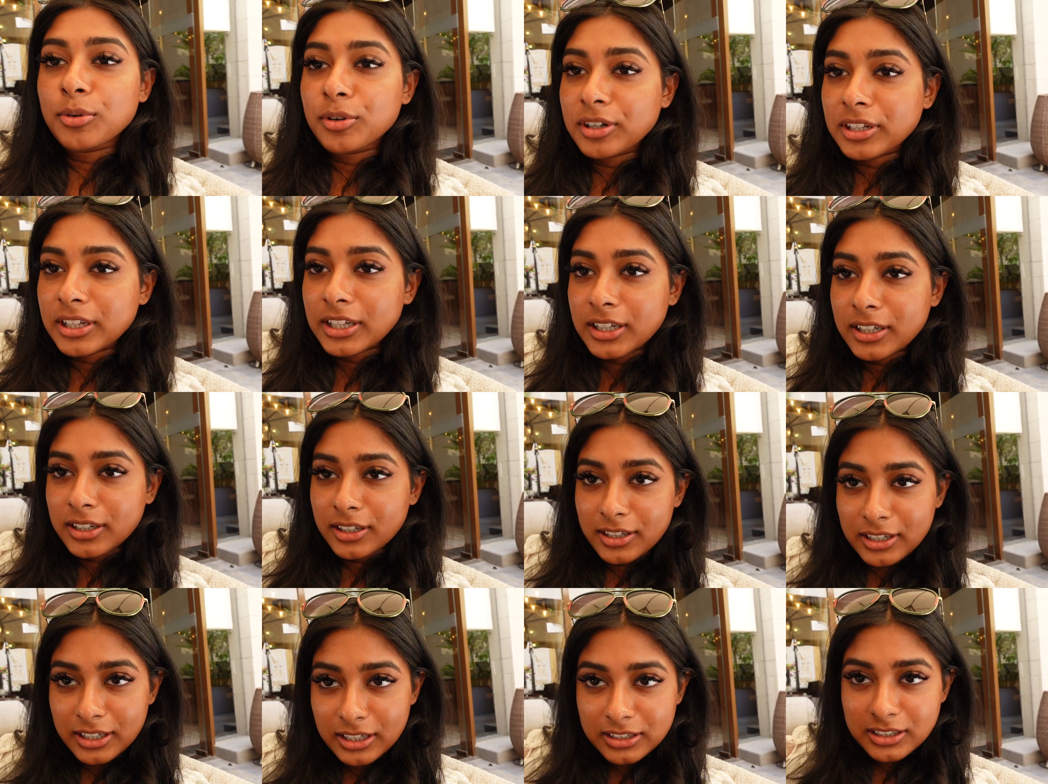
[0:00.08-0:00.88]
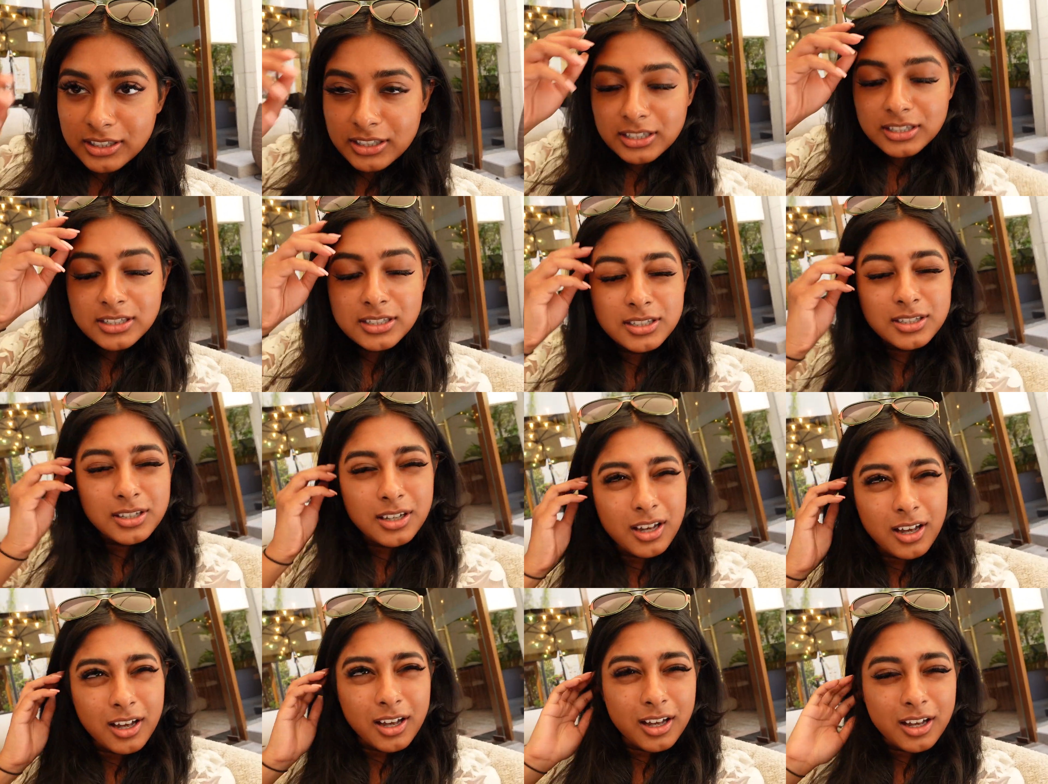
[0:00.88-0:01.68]
morning. It is
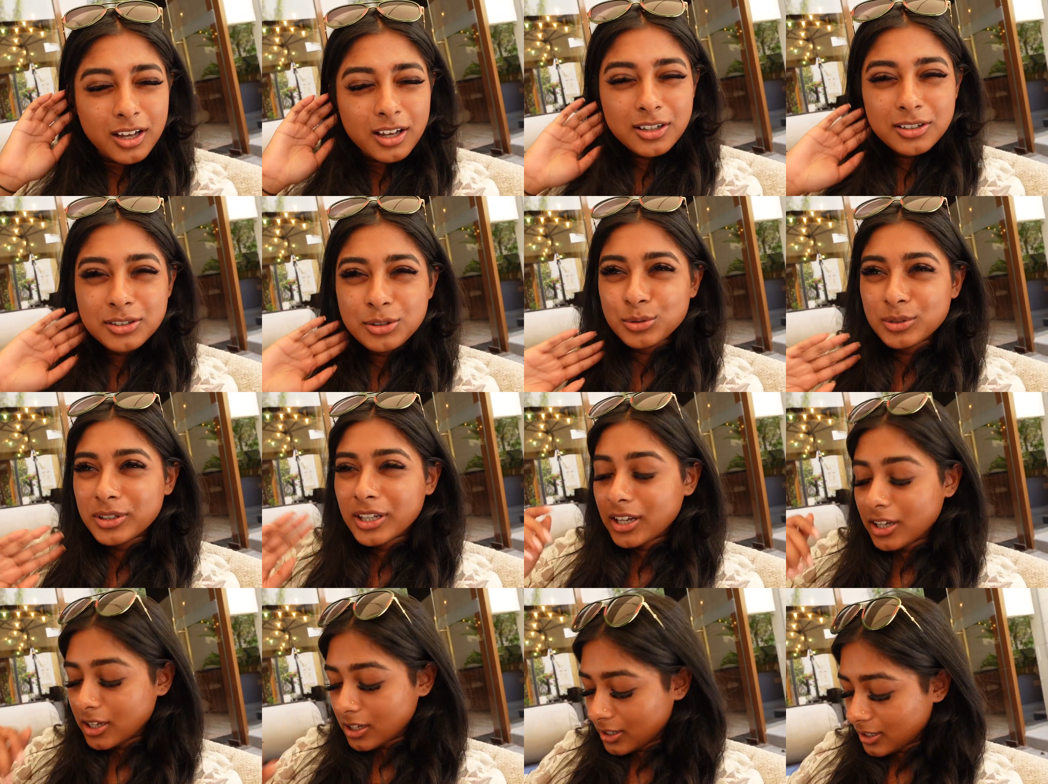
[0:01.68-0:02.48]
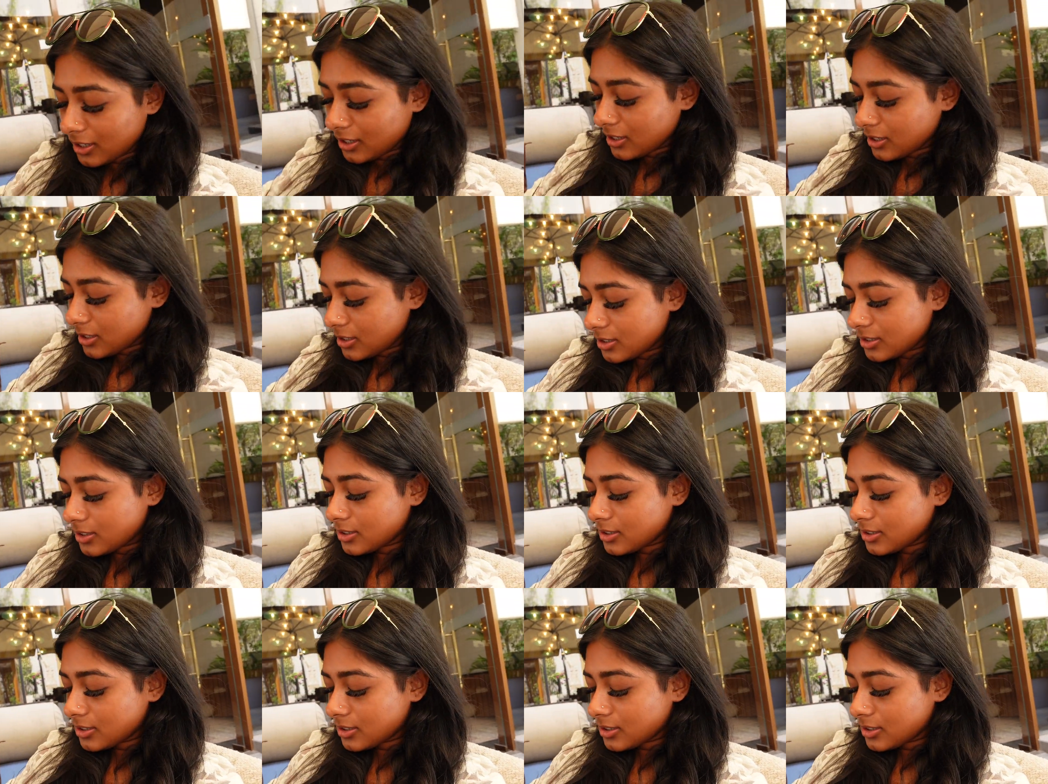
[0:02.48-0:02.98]
today is